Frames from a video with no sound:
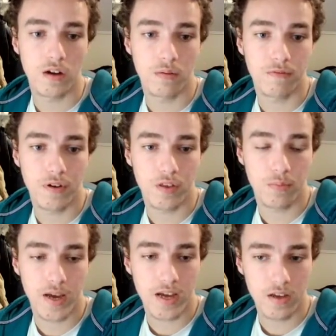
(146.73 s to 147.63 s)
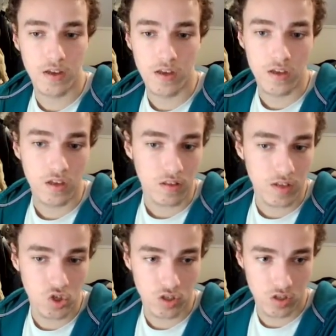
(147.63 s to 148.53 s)
further back. They
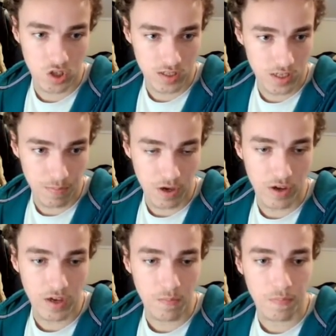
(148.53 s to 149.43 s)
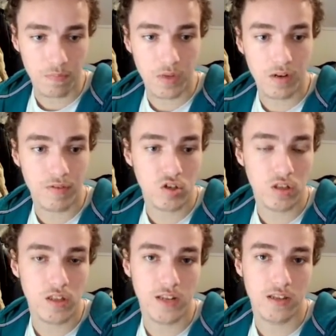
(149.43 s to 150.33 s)
should just keep going, but
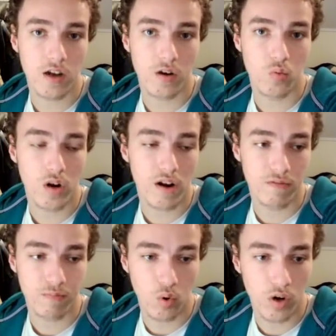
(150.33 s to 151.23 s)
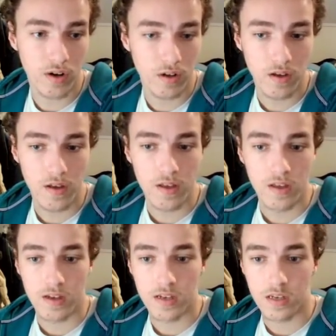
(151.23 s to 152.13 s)
eventually they're going to run out of board,
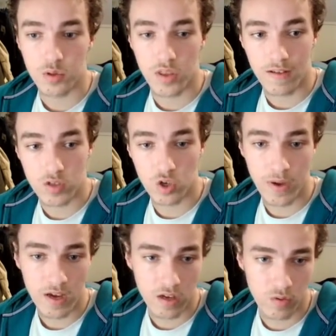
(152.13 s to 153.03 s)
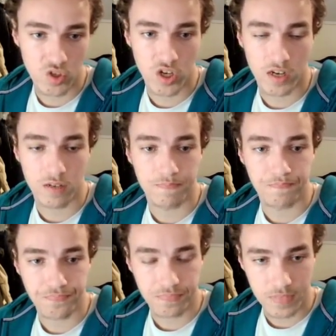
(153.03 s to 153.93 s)
so they have to go back and we check.
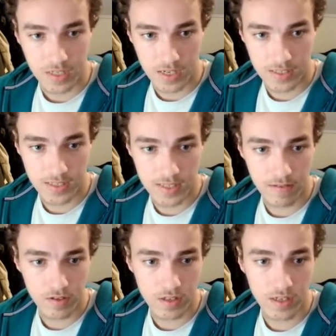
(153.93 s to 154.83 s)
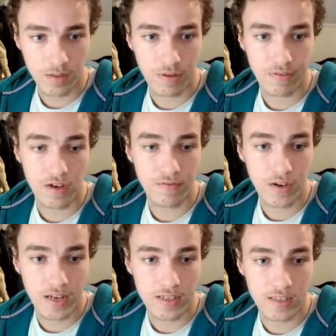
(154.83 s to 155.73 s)
King c7, king b5,
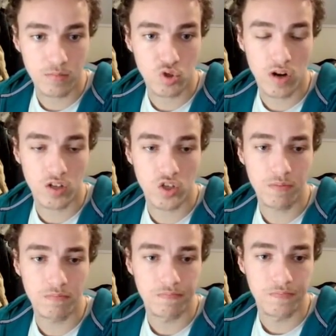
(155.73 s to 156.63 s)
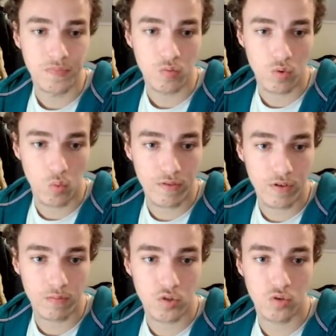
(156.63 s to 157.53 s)
again the same strategy. We wait for
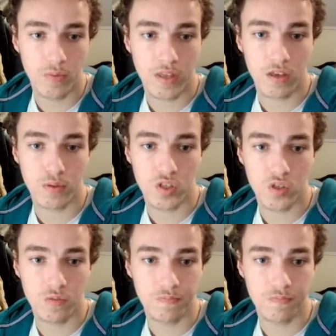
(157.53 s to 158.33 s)
them to make the opposition.